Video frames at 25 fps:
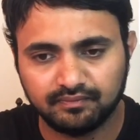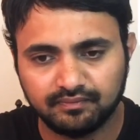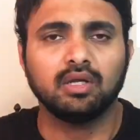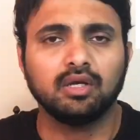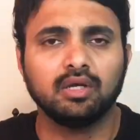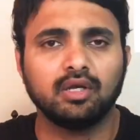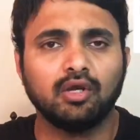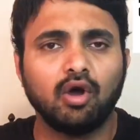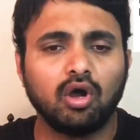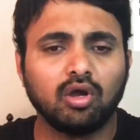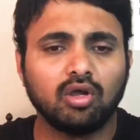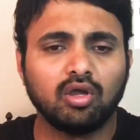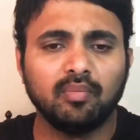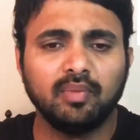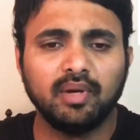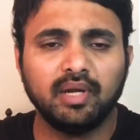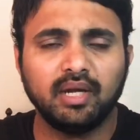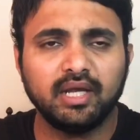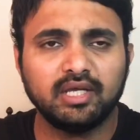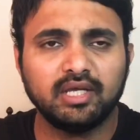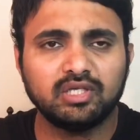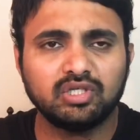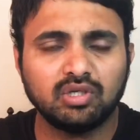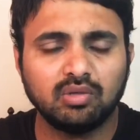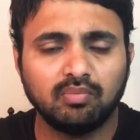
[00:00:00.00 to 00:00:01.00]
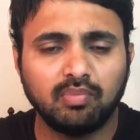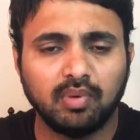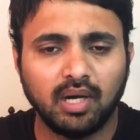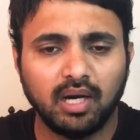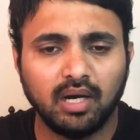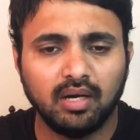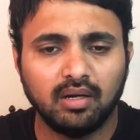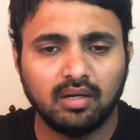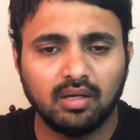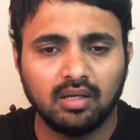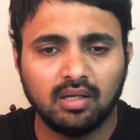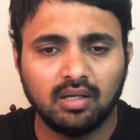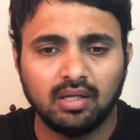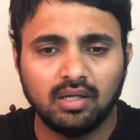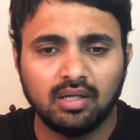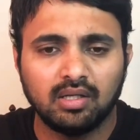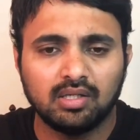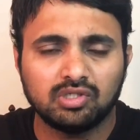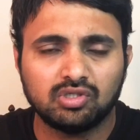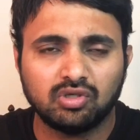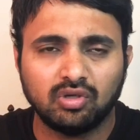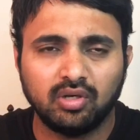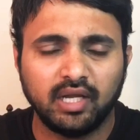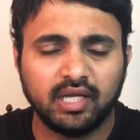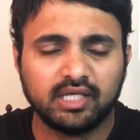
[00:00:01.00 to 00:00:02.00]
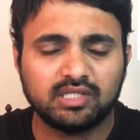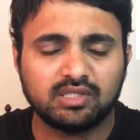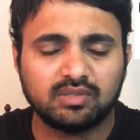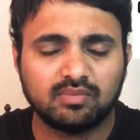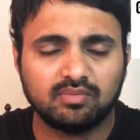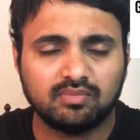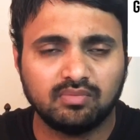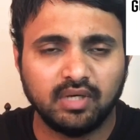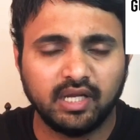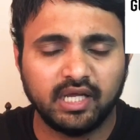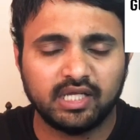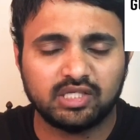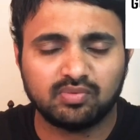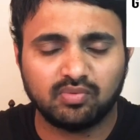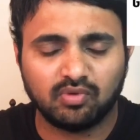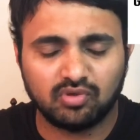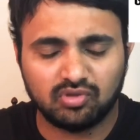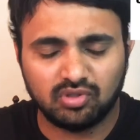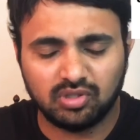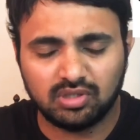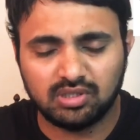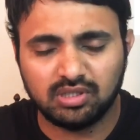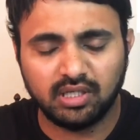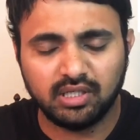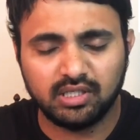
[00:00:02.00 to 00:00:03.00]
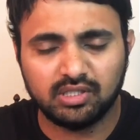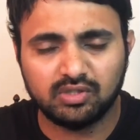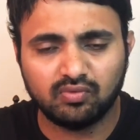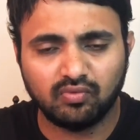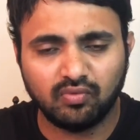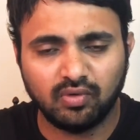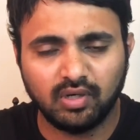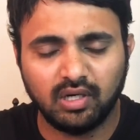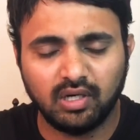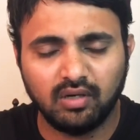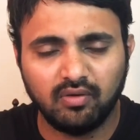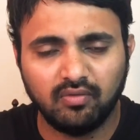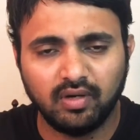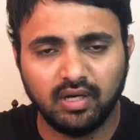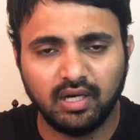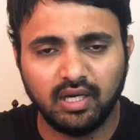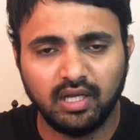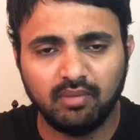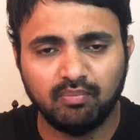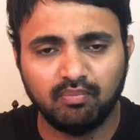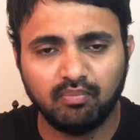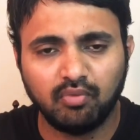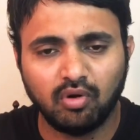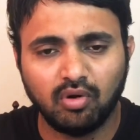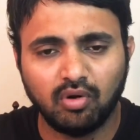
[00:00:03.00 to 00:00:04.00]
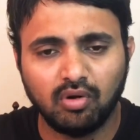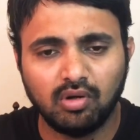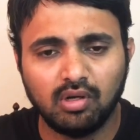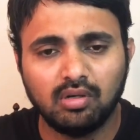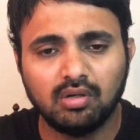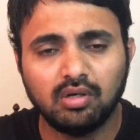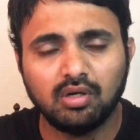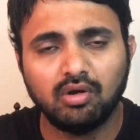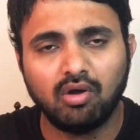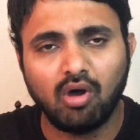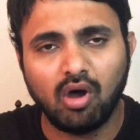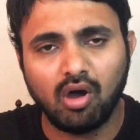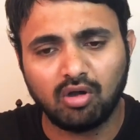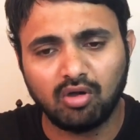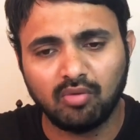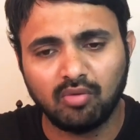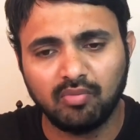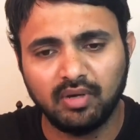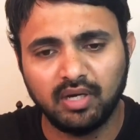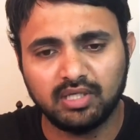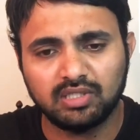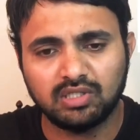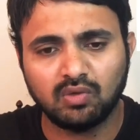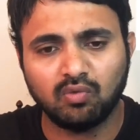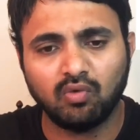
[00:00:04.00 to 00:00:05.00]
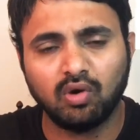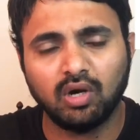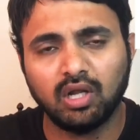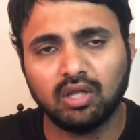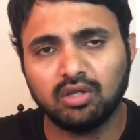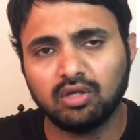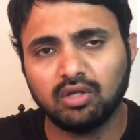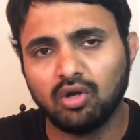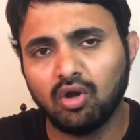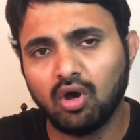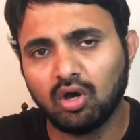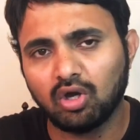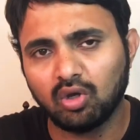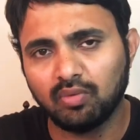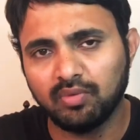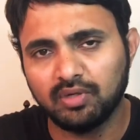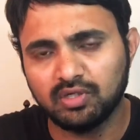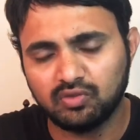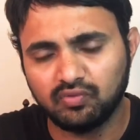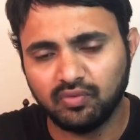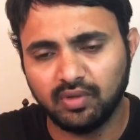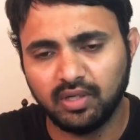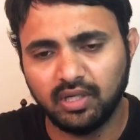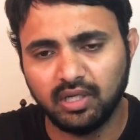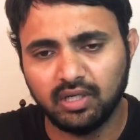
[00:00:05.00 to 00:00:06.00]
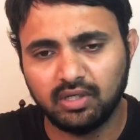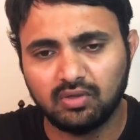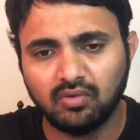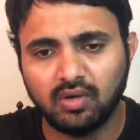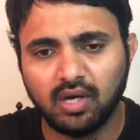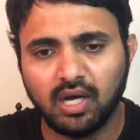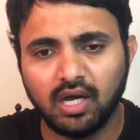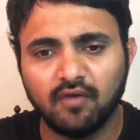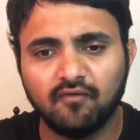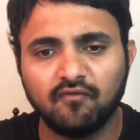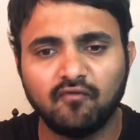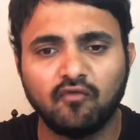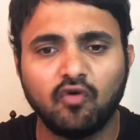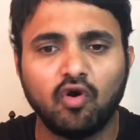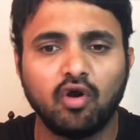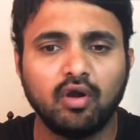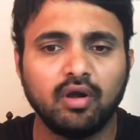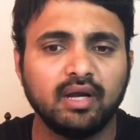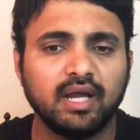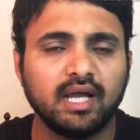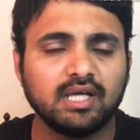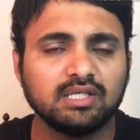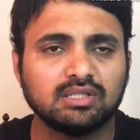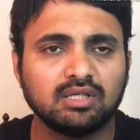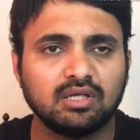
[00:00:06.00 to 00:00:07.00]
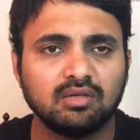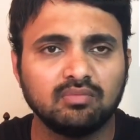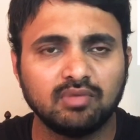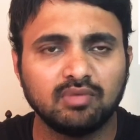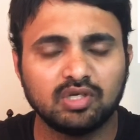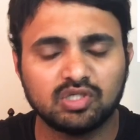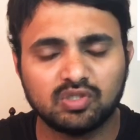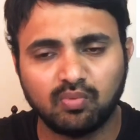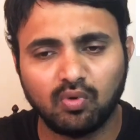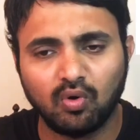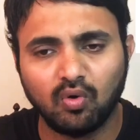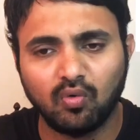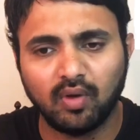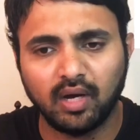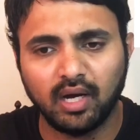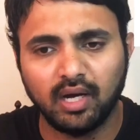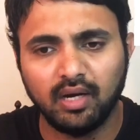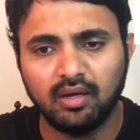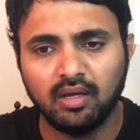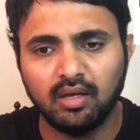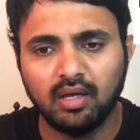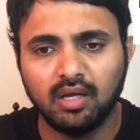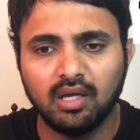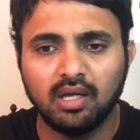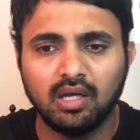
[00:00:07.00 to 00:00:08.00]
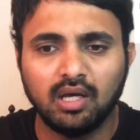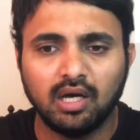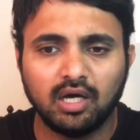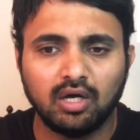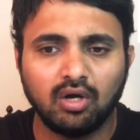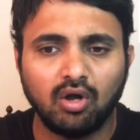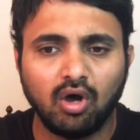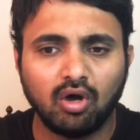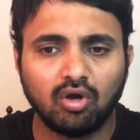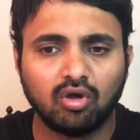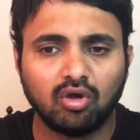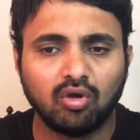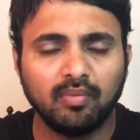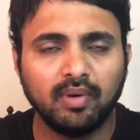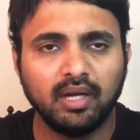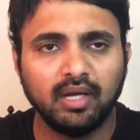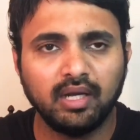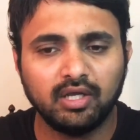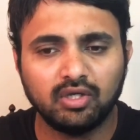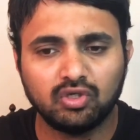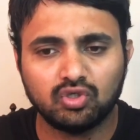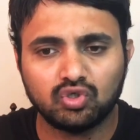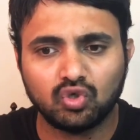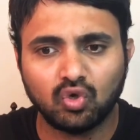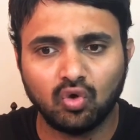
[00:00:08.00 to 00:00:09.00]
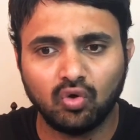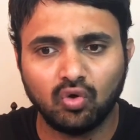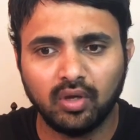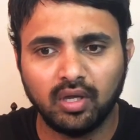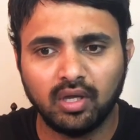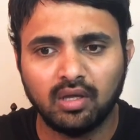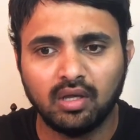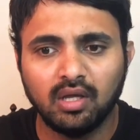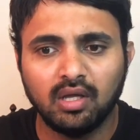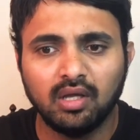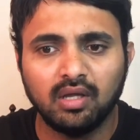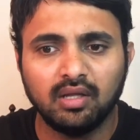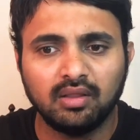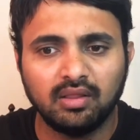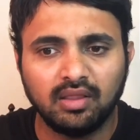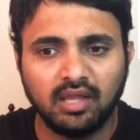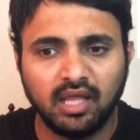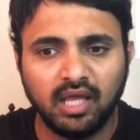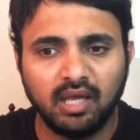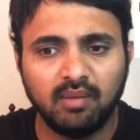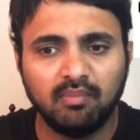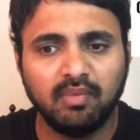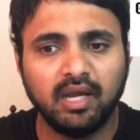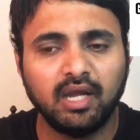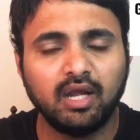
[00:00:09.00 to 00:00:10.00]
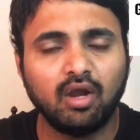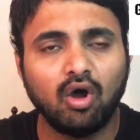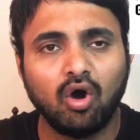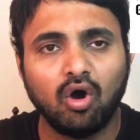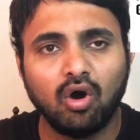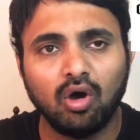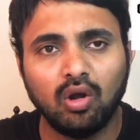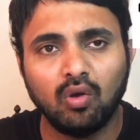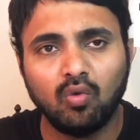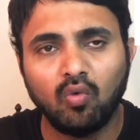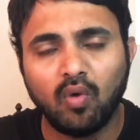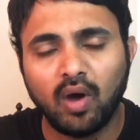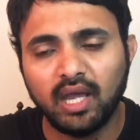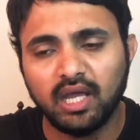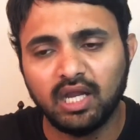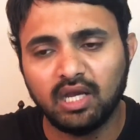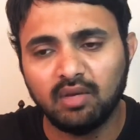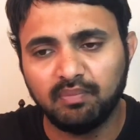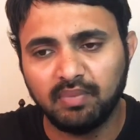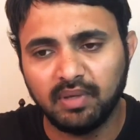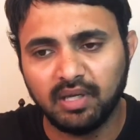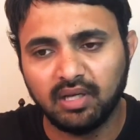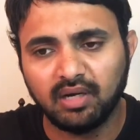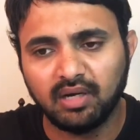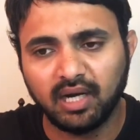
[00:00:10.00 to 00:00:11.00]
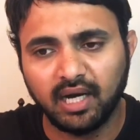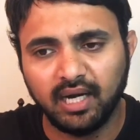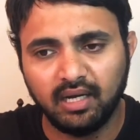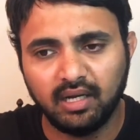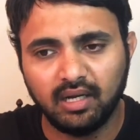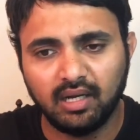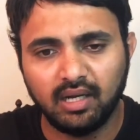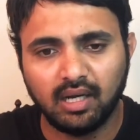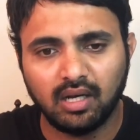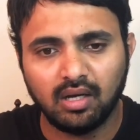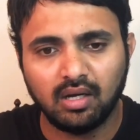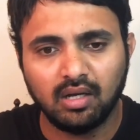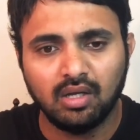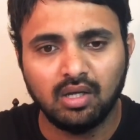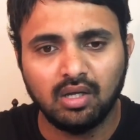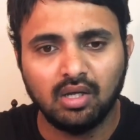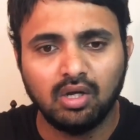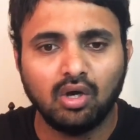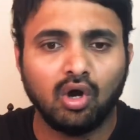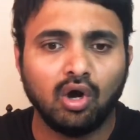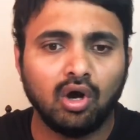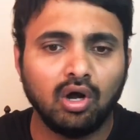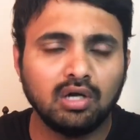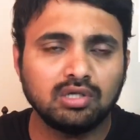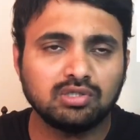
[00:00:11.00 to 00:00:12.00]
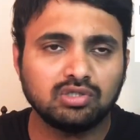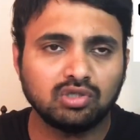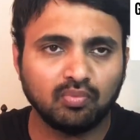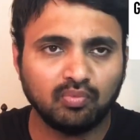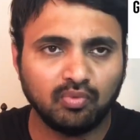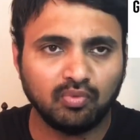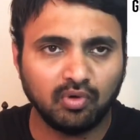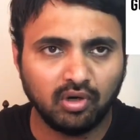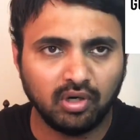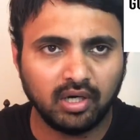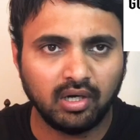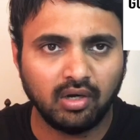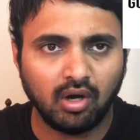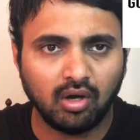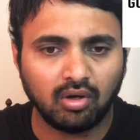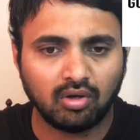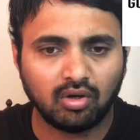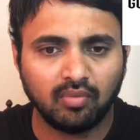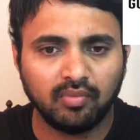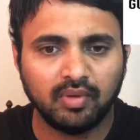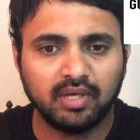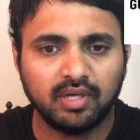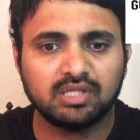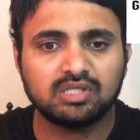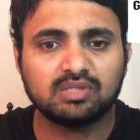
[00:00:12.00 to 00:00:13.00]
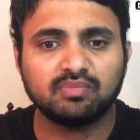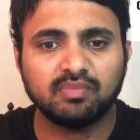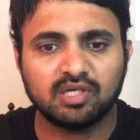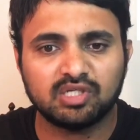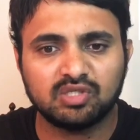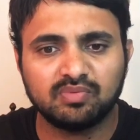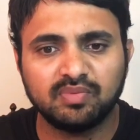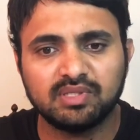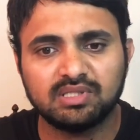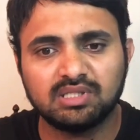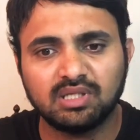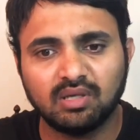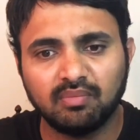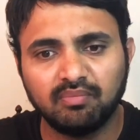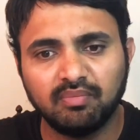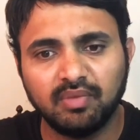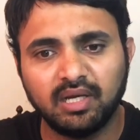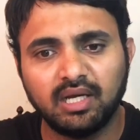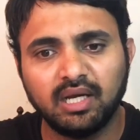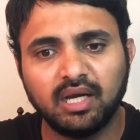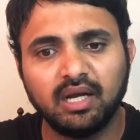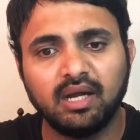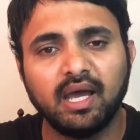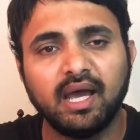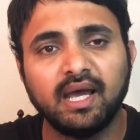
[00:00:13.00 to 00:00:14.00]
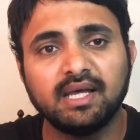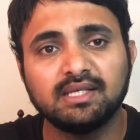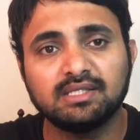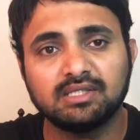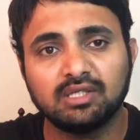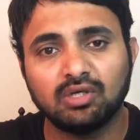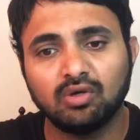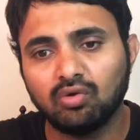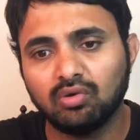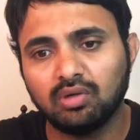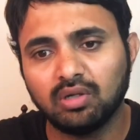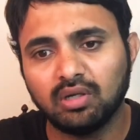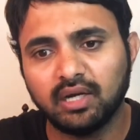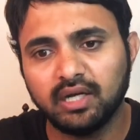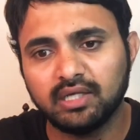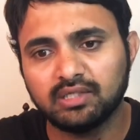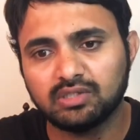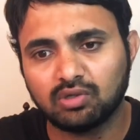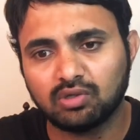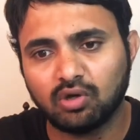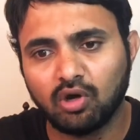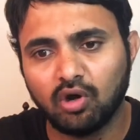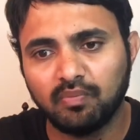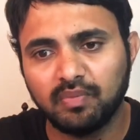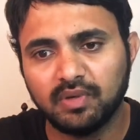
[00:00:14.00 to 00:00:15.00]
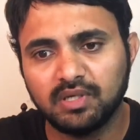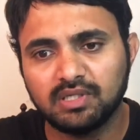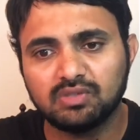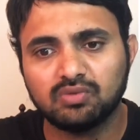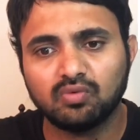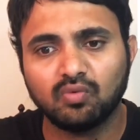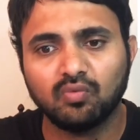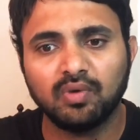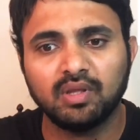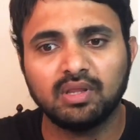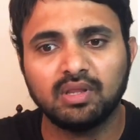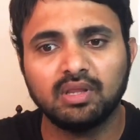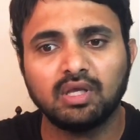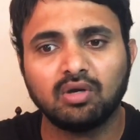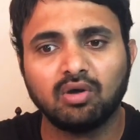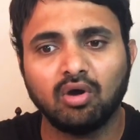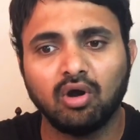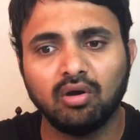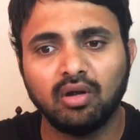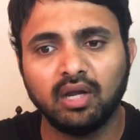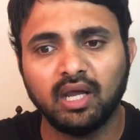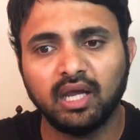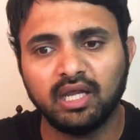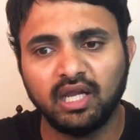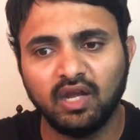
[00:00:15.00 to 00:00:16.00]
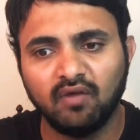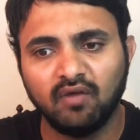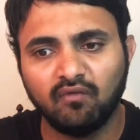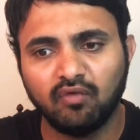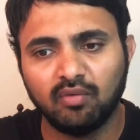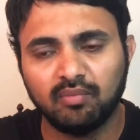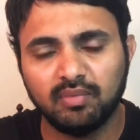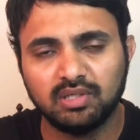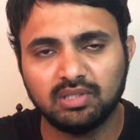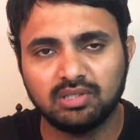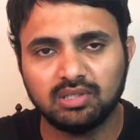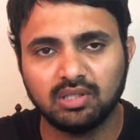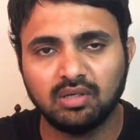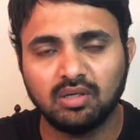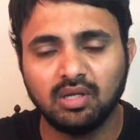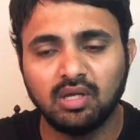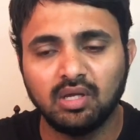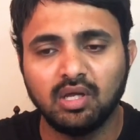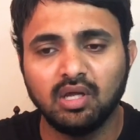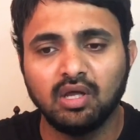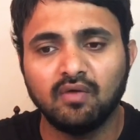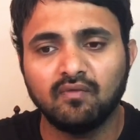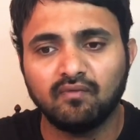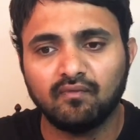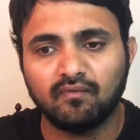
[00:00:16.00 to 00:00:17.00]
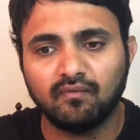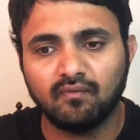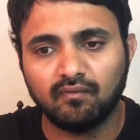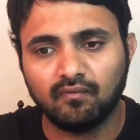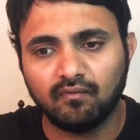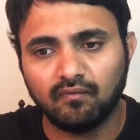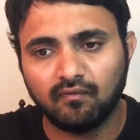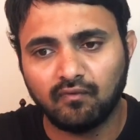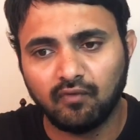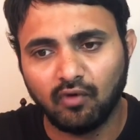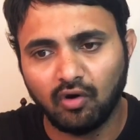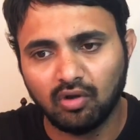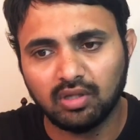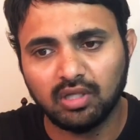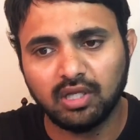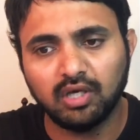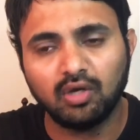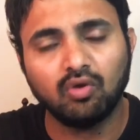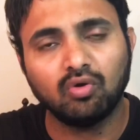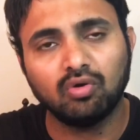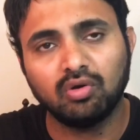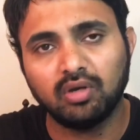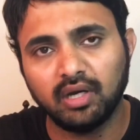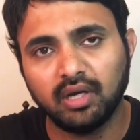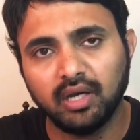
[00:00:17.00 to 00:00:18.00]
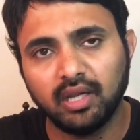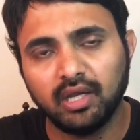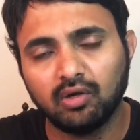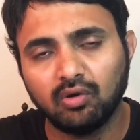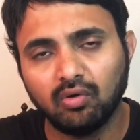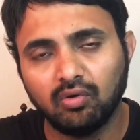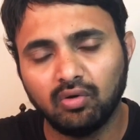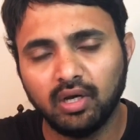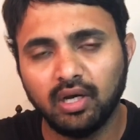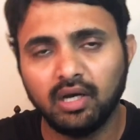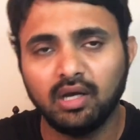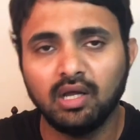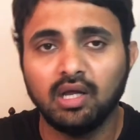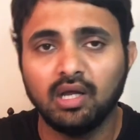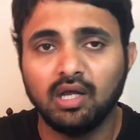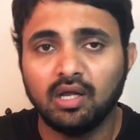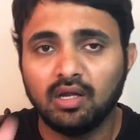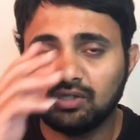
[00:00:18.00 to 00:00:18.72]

Documentation part. So next procedure is really important. Documentation. What are the documents we need to have? Foreign national must provide a documenting showing they meet all YNP criteria. All supported documents must be submitted as notarized copies with the contact information for the notary included.